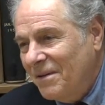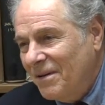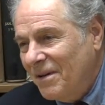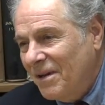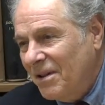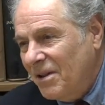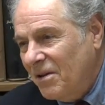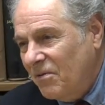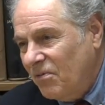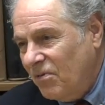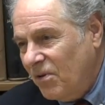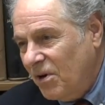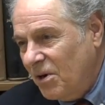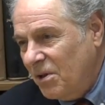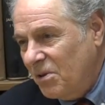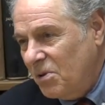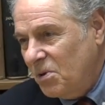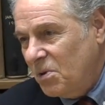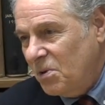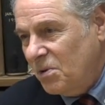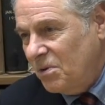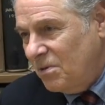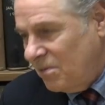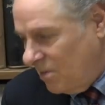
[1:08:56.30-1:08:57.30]
and the front of
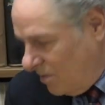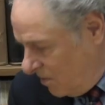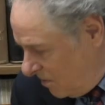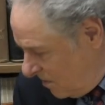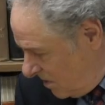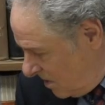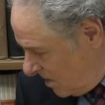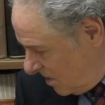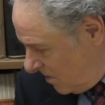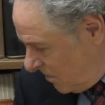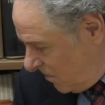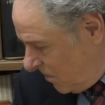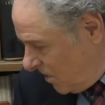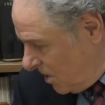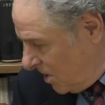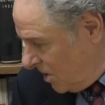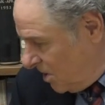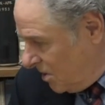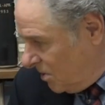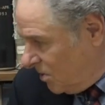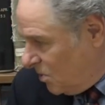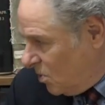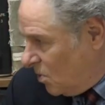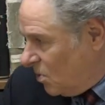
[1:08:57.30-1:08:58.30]
the in the front
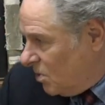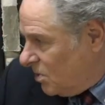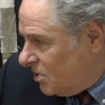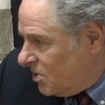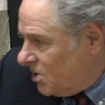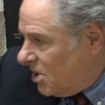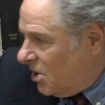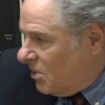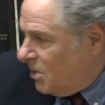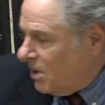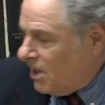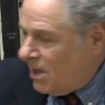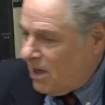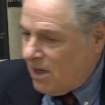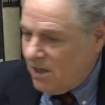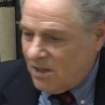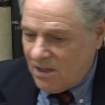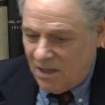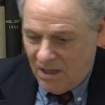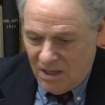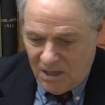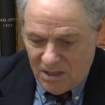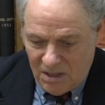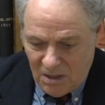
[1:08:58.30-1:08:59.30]
of the doors going in
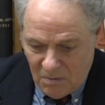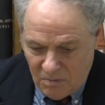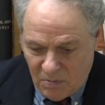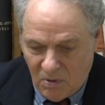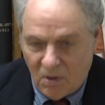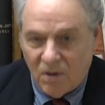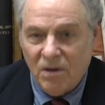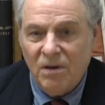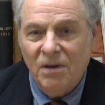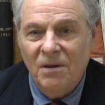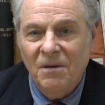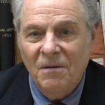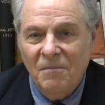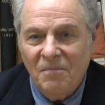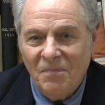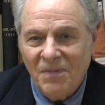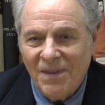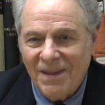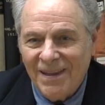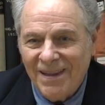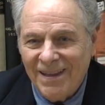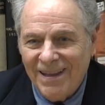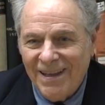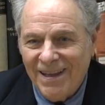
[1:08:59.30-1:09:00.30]
is, is the book.
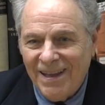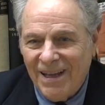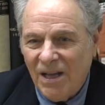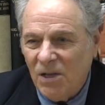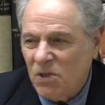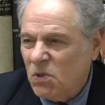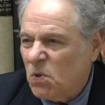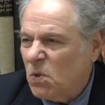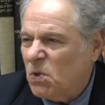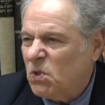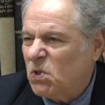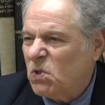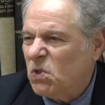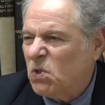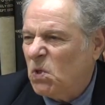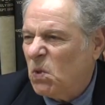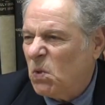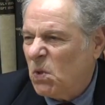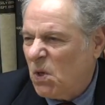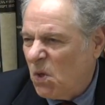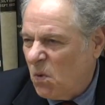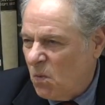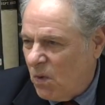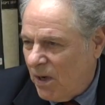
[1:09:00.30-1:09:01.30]
It's all
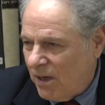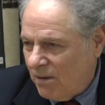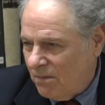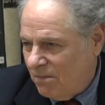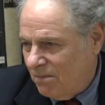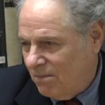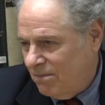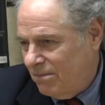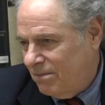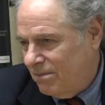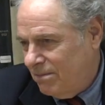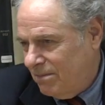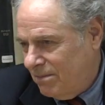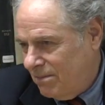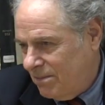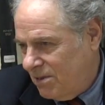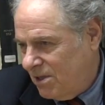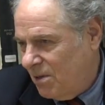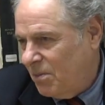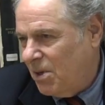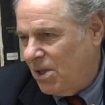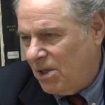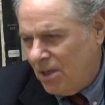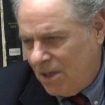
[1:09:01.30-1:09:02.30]
soaking wet.
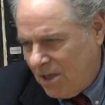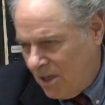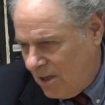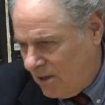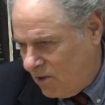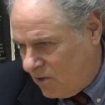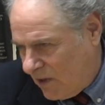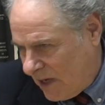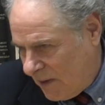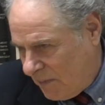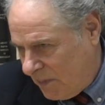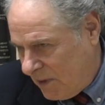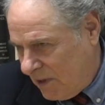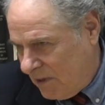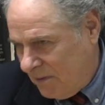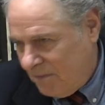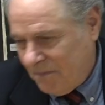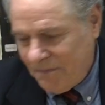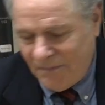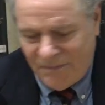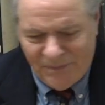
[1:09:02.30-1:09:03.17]
Some other kid dropped it.